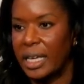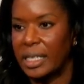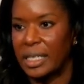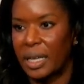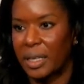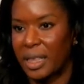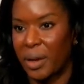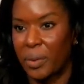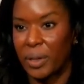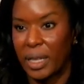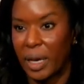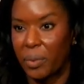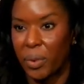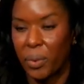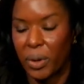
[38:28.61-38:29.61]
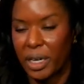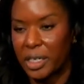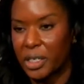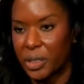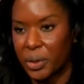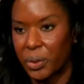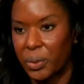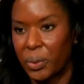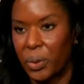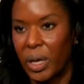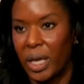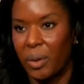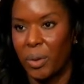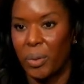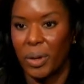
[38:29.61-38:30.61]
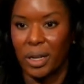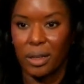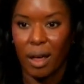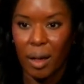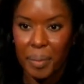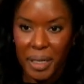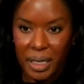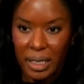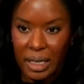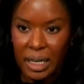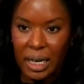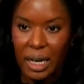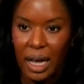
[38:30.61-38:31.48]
is that they were like, we want to lobby.